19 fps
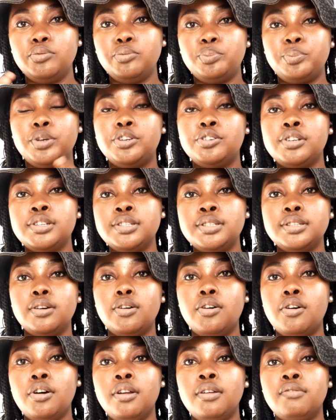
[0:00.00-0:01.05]
because
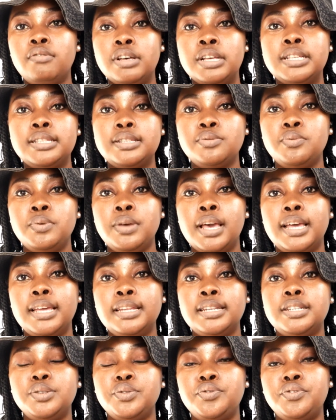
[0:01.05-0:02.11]
all of us, we are
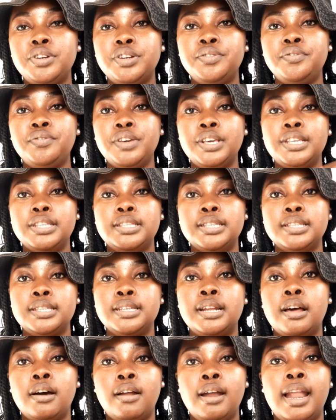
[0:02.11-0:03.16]
in different phases
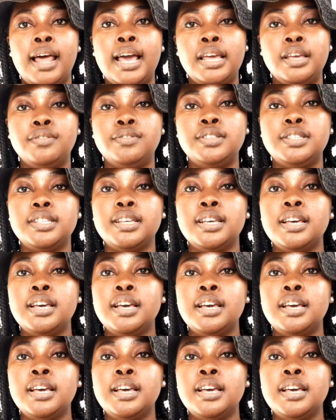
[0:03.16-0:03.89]
in our lives.